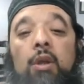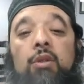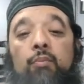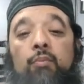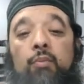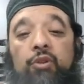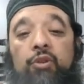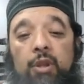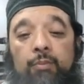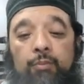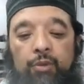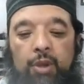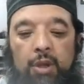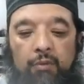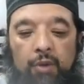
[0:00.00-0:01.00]
the
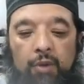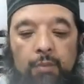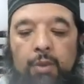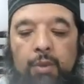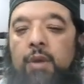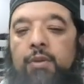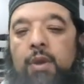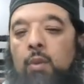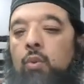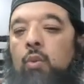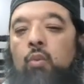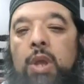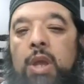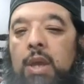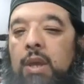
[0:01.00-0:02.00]
Muslims in Arabia that were
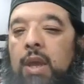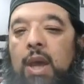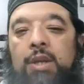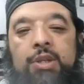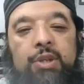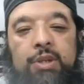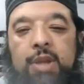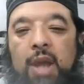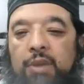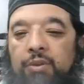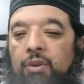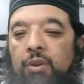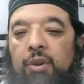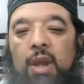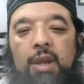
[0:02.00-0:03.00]
weak and in the
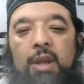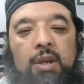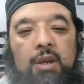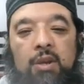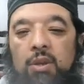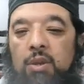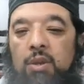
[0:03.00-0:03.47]
desert, and